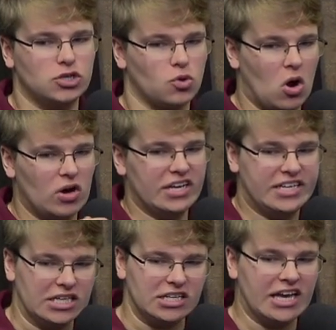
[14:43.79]
Drawing
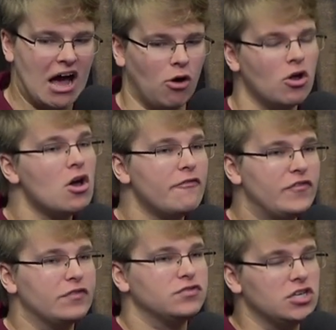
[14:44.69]
Kitley out
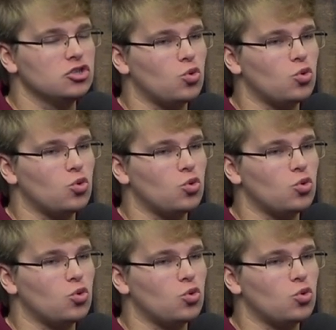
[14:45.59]
fifteen,